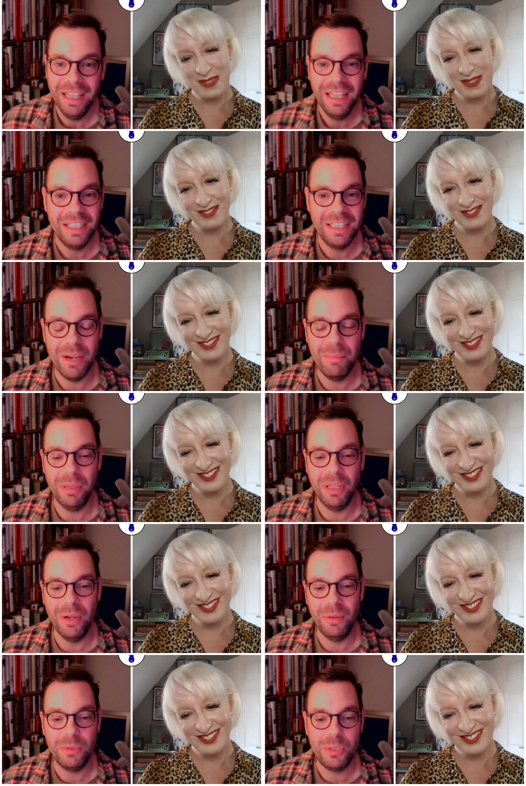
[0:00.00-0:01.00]
Speaker 1: down
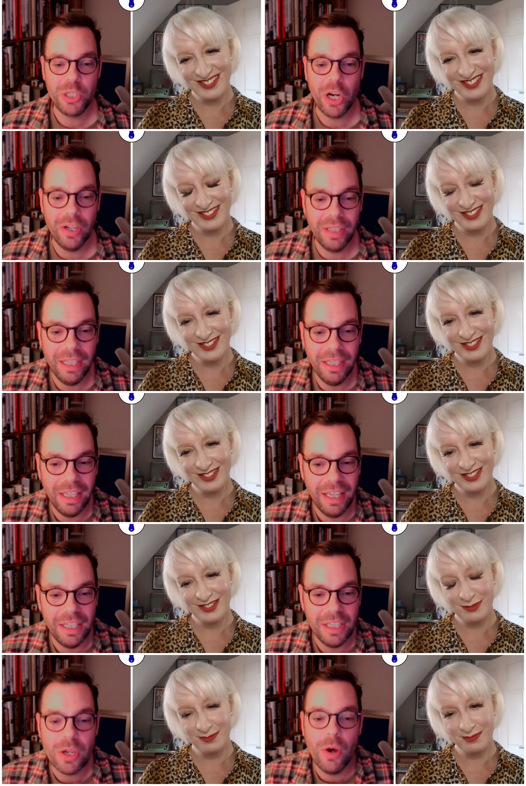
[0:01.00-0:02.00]
below. Charlie,
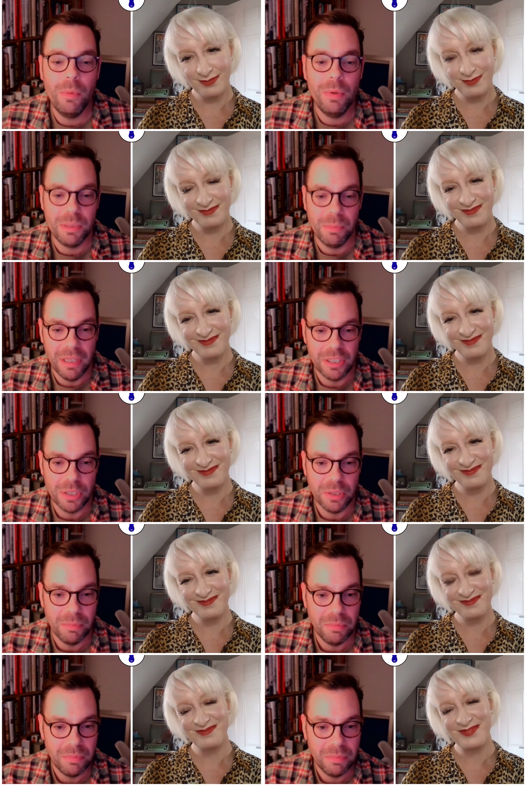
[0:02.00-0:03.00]
it is always a pleasure
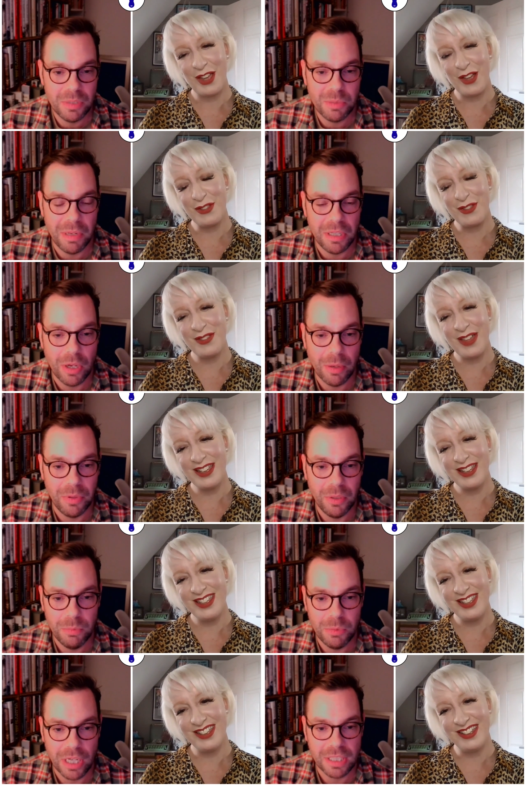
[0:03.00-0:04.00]
to spend time with
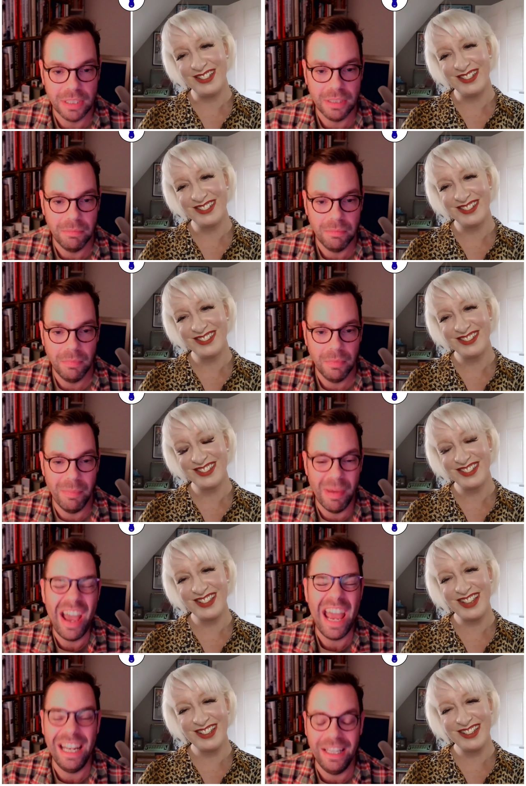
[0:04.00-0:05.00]
you, chatting about
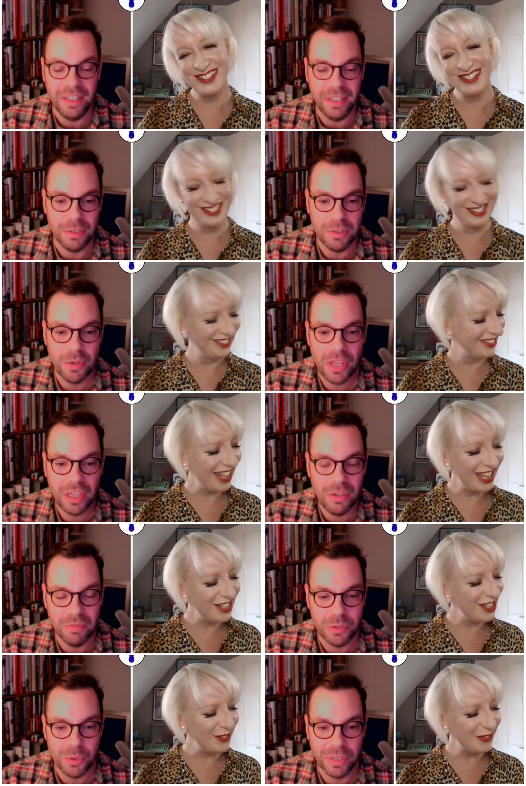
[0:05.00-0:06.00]
anything. So thank
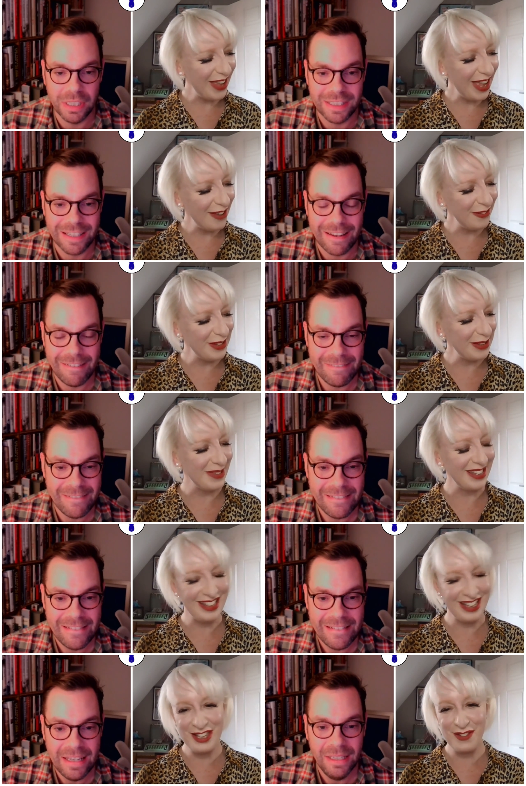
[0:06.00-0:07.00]
Speaker 2: you for joining us today. Having
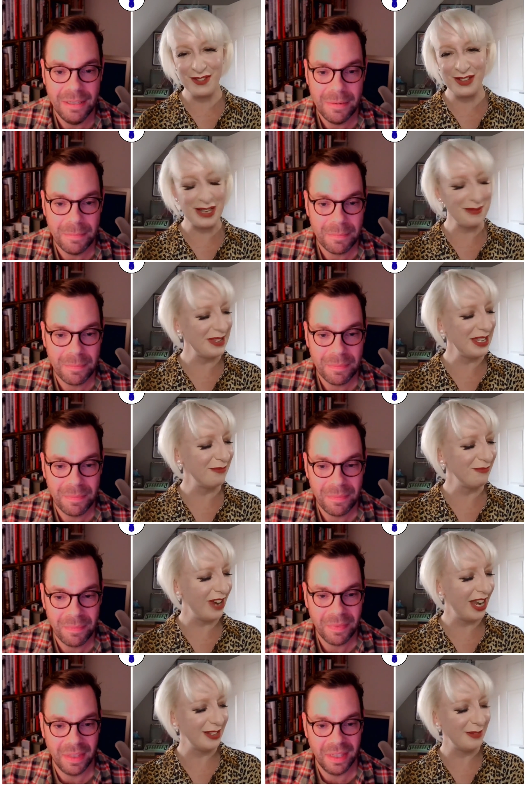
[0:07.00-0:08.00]
me. Thank you for letting me
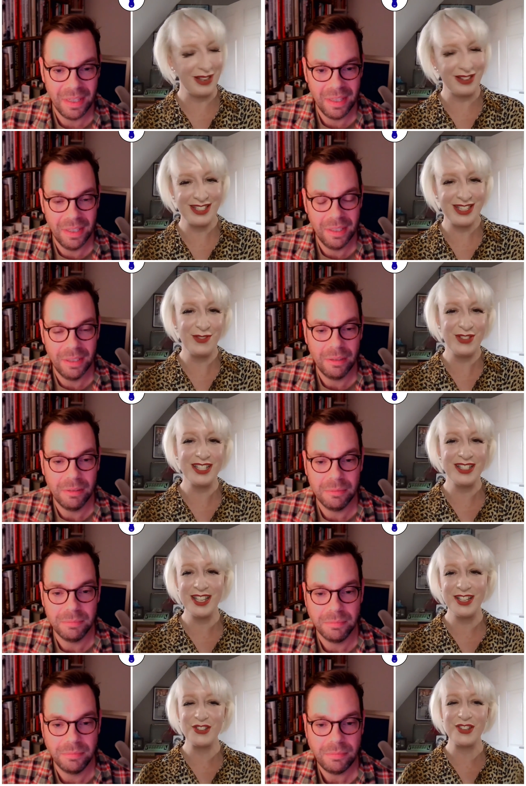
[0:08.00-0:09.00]
rant about
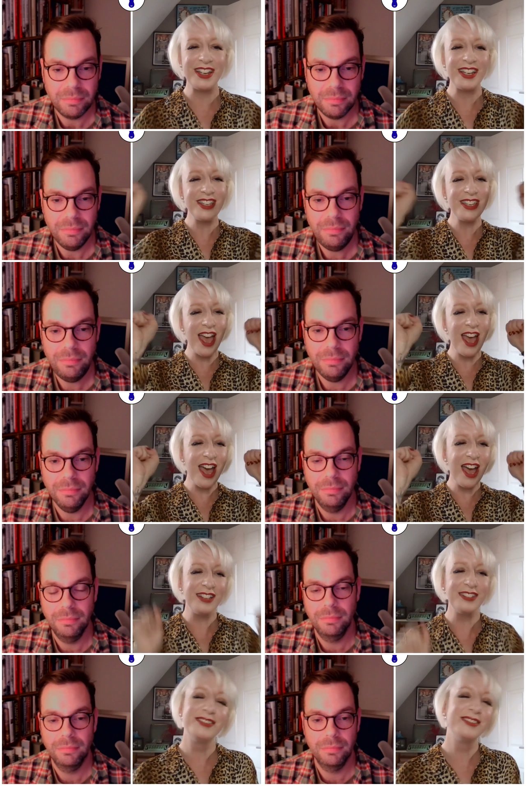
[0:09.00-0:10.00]
17th century.
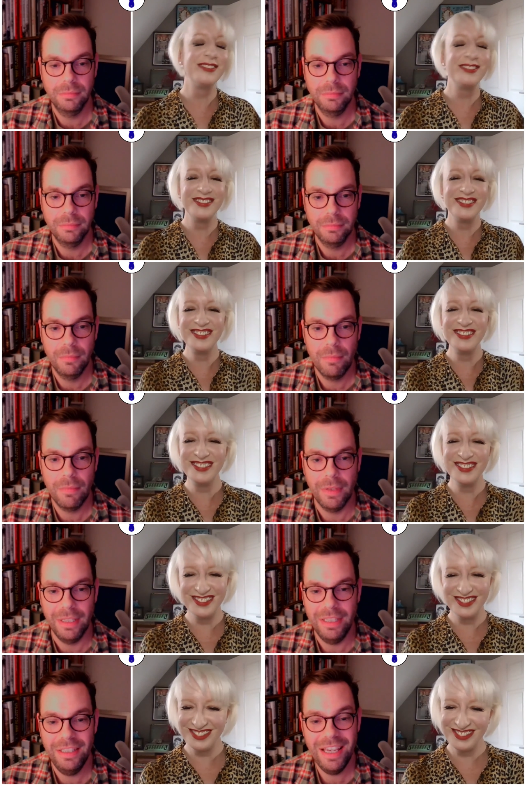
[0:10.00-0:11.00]
Yeah.
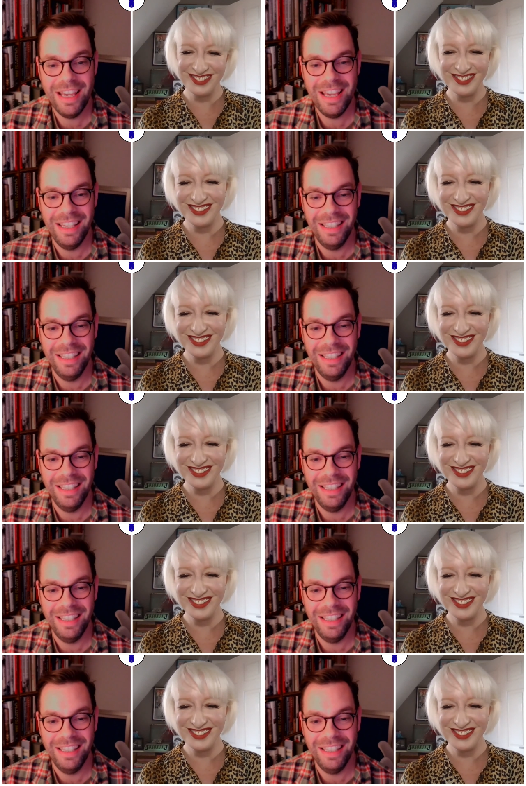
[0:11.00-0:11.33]
Speaker 1: Yay.